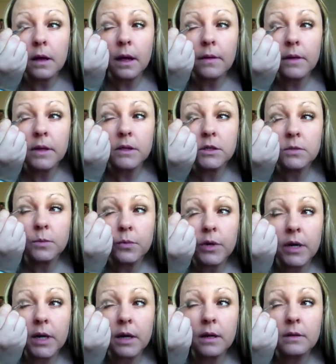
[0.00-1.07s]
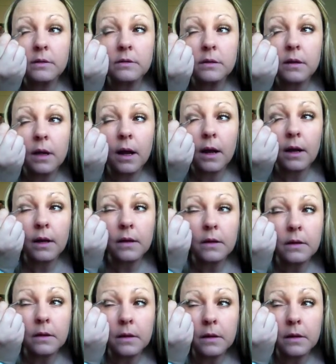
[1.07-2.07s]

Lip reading: and then just bring it in slightly.